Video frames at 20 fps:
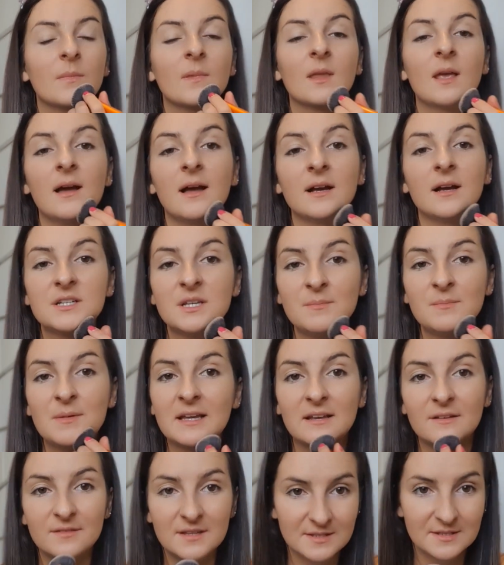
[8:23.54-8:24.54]
I actually might
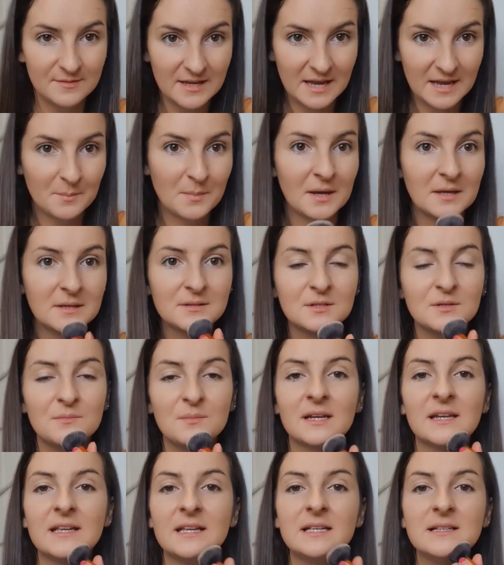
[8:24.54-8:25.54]
give this wee headband to my
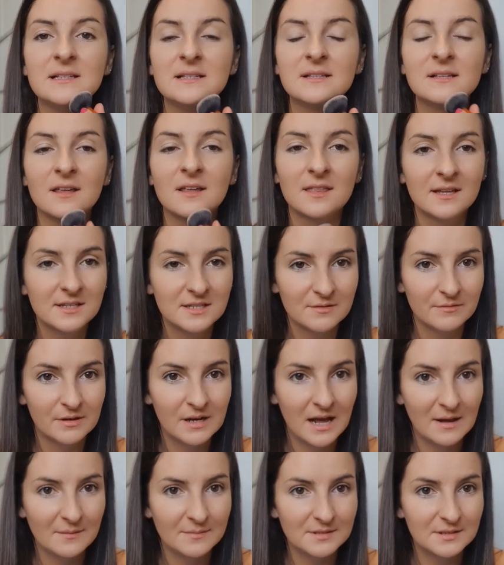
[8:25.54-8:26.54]
niece. I think she would
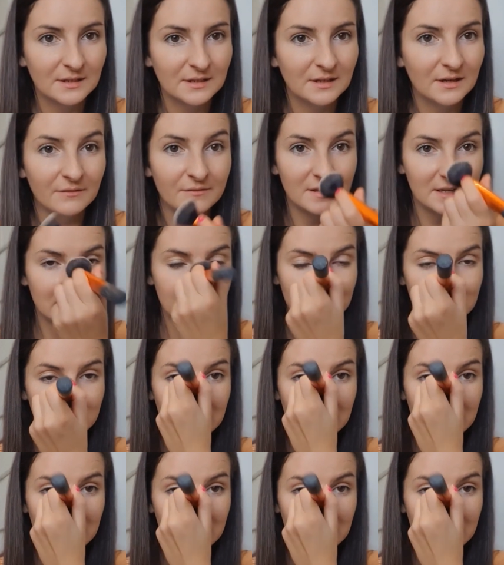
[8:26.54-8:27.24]
absolutely love this.